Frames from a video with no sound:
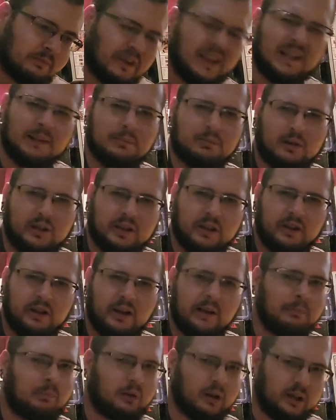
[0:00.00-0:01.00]
I like Predator
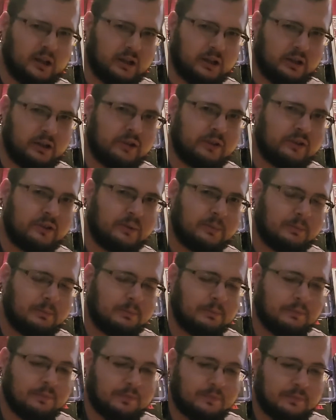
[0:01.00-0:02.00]
and Predators.
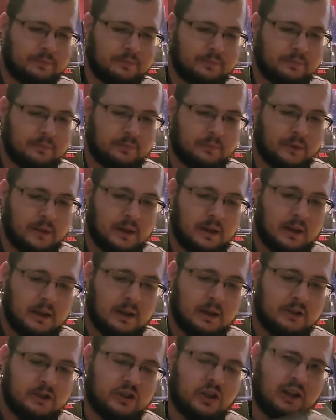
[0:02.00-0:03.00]

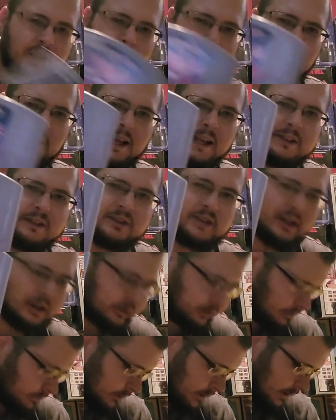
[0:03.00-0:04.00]
Charlie Blast
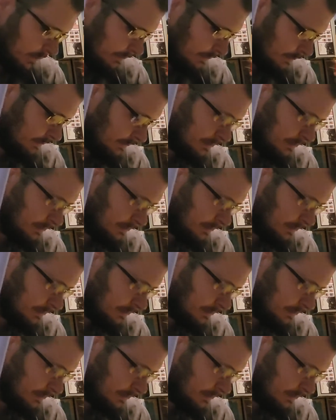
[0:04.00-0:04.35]
Territory.